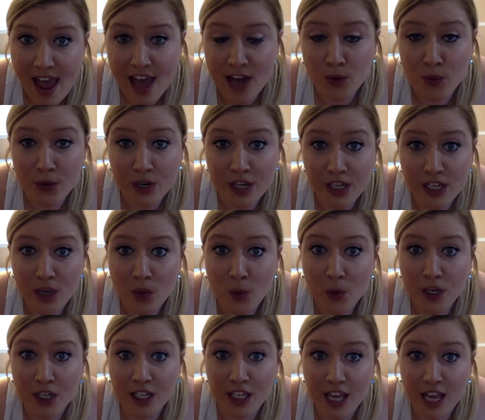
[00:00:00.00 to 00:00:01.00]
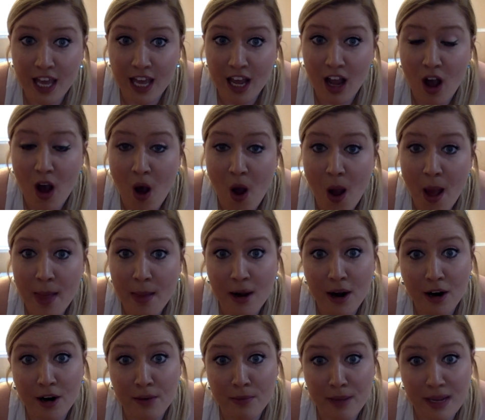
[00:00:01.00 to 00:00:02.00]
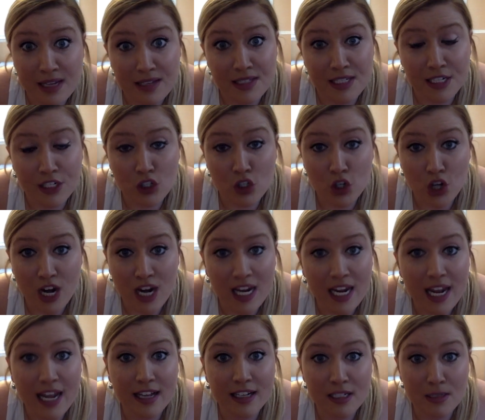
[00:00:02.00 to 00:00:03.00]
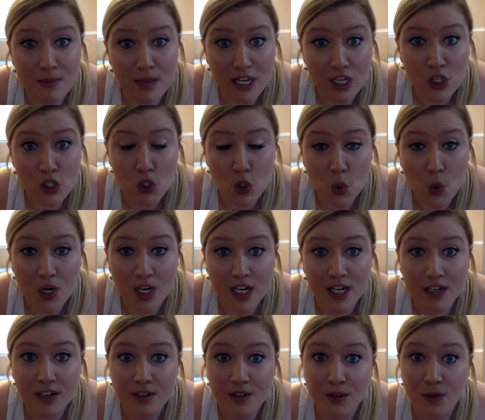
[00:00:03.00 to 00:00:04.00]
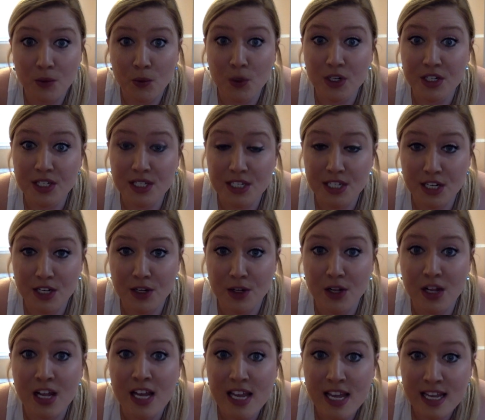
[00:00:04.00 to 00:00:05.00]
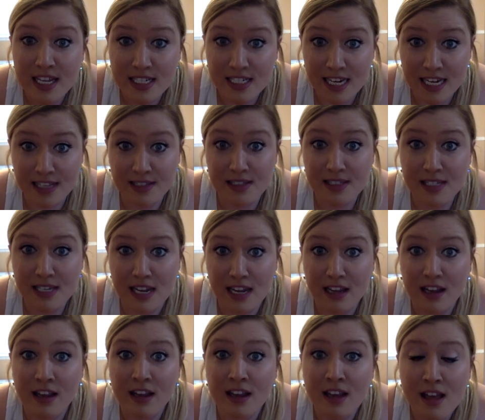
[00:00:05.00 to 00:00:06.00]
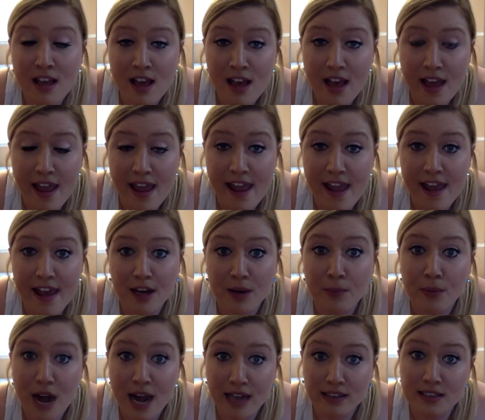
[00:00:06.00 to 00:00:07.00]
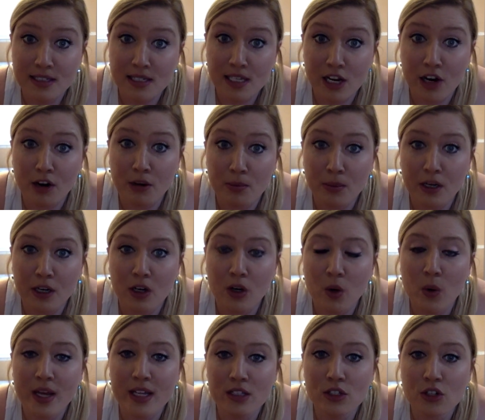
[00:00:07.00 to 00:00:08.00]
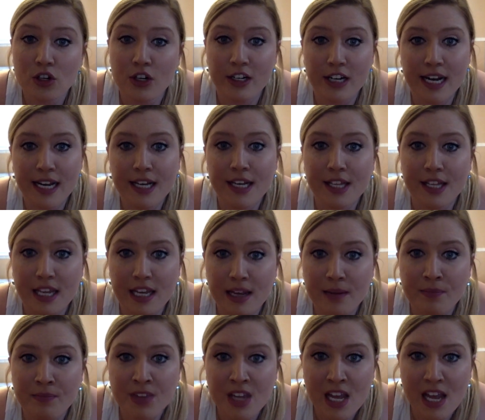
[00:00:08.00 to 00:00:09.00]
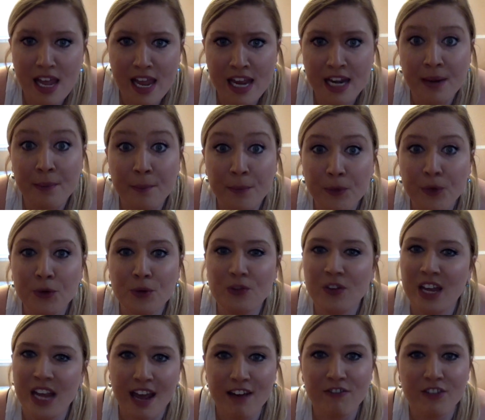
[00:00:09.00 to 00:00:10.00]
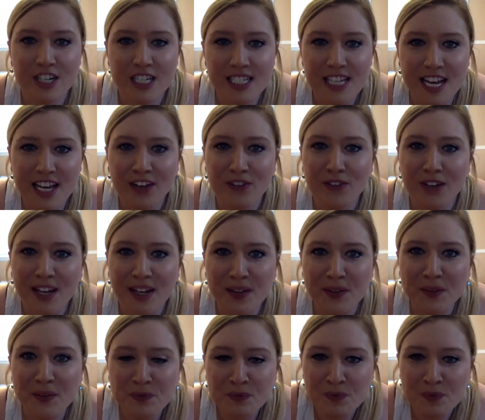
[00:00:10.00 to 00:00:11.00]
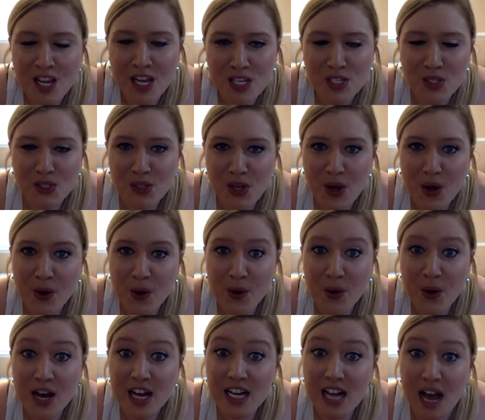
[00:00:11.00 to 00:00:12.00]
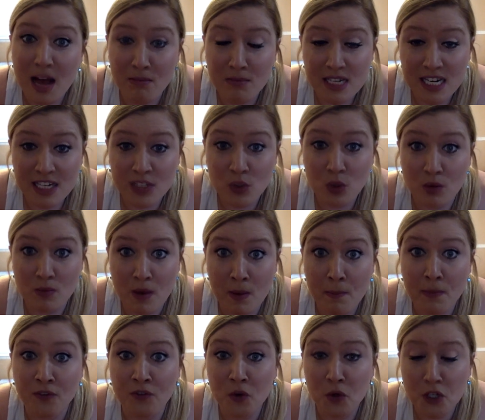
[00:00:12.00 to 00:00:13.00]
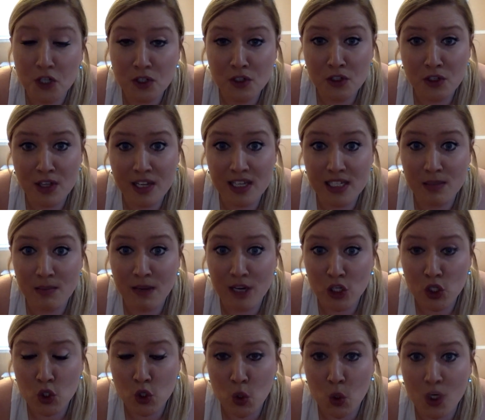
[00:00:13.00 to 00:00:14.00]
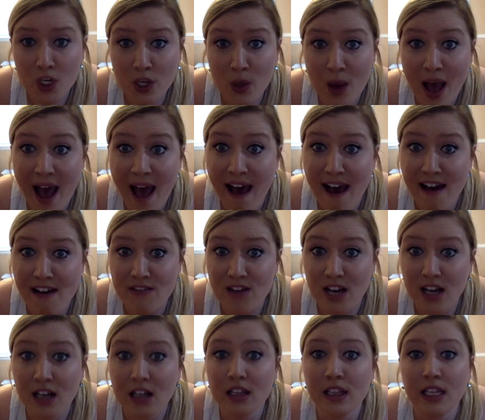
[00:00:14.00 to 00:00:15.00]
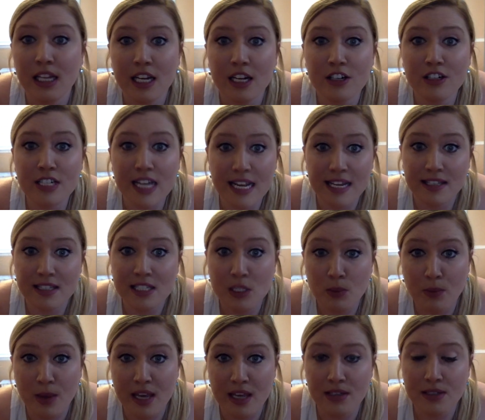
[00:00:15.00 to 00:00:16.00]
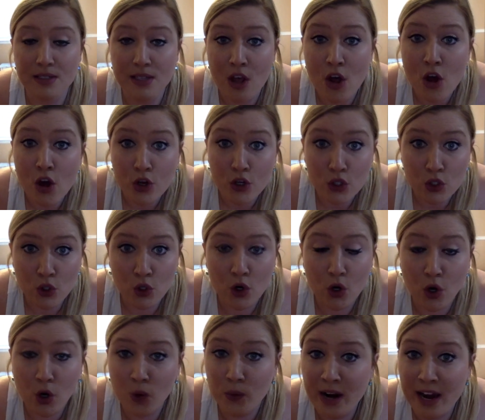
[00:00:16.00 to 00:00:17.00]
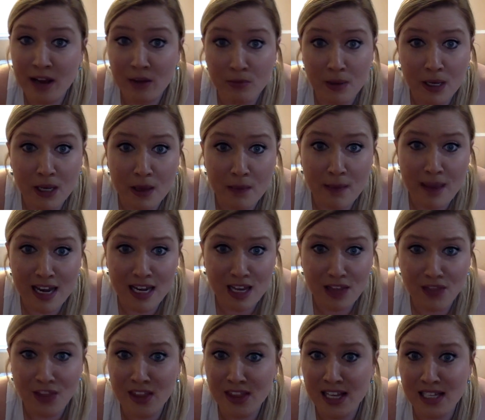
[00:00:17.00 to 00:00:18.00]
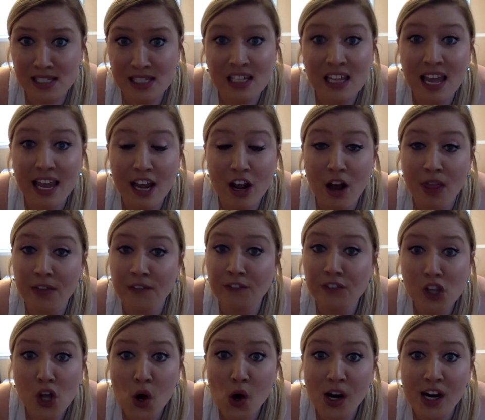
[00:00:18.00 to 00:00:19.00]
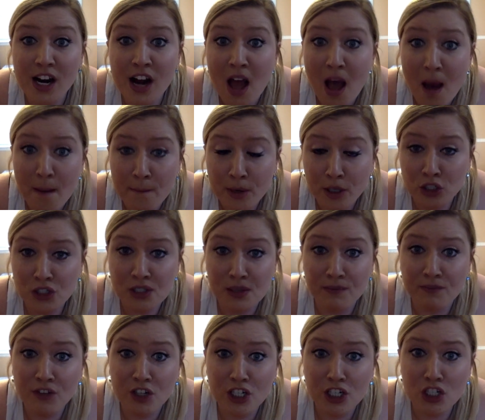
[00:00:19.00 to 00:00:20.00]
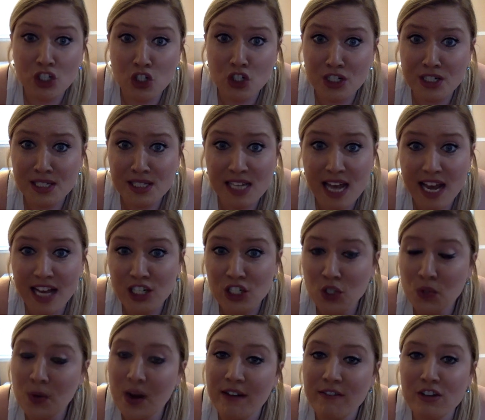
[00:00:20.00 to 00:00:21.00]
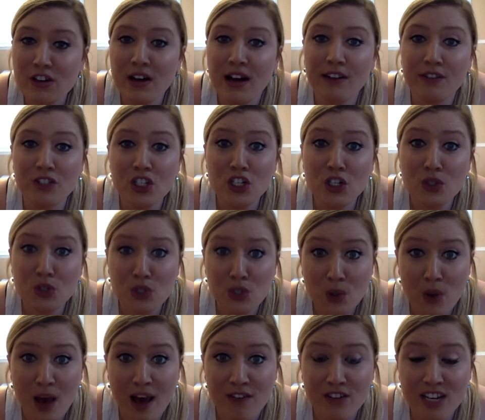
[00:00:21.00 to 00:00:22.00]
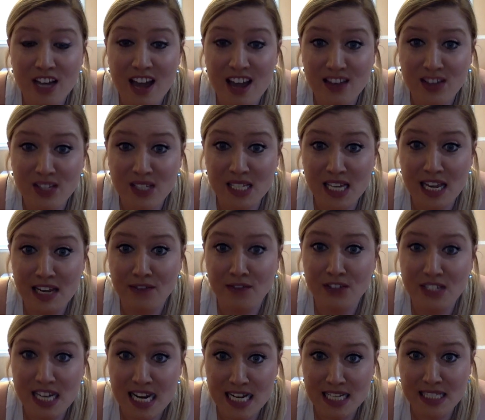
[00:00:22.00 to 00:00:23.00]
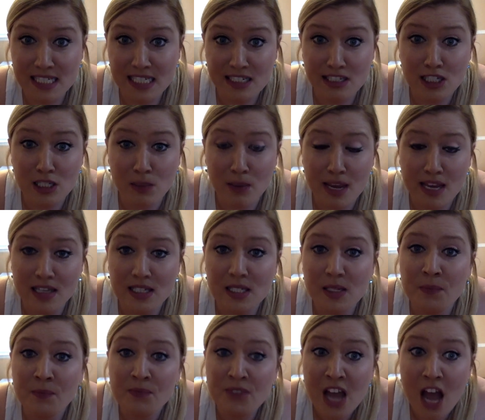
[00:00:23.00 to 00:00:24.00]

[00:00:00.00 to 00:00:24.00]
and really working on our basic training to make sure we're still dancing and practicing our pirouettes correctly and improving every day, right? So come dance with me. Before you do this, make sure you have a clear dance space. So go around, pick up anything that's laying on the floor, push some furniture aside, do whatever you have to do so you have a nice, safe dancing space.